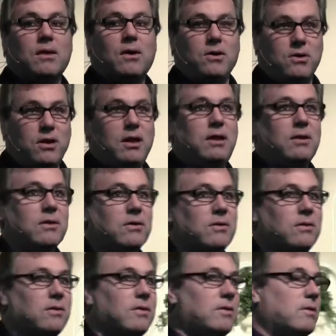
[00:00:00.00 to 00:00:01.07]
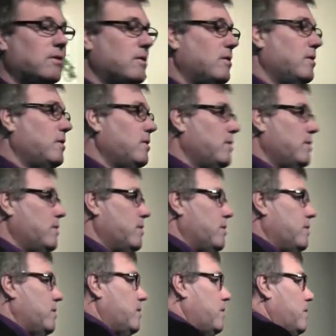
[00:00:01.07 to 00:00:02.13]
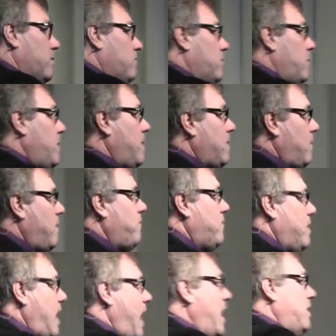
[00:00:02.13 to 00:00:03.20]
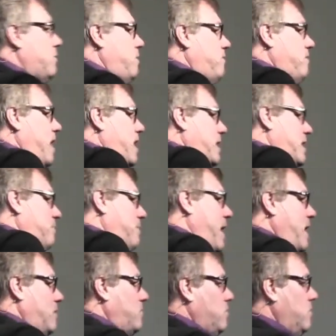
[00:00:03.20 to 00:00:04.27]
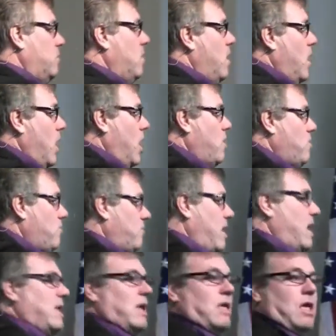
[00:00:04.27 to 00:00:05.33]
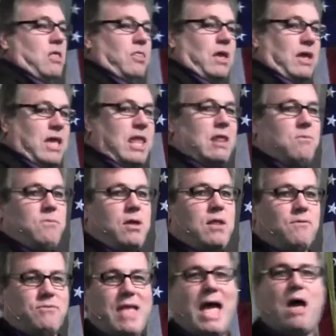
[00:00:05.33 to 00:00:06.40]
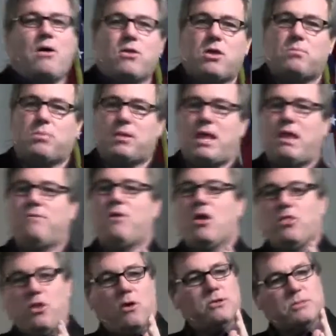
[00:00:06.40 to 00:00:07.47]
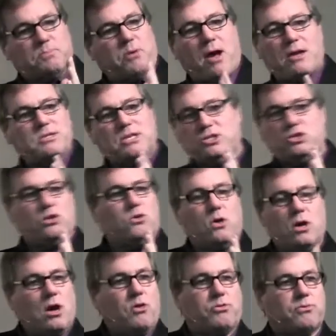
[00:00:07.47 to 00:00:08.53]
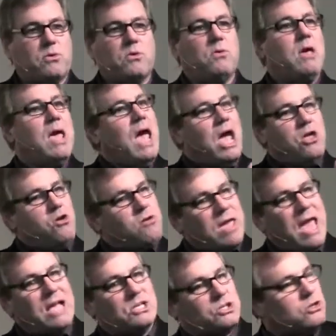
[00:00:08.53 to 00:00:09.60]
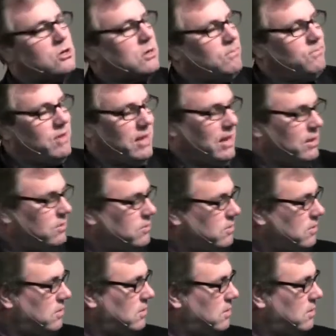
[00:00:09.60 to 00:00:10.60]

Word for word: Are you here? See, we, we've, got, we've got to get back to understanding that getting rid of doubt and unbelief, there is a process you're going to go through, and you can't circumvent it.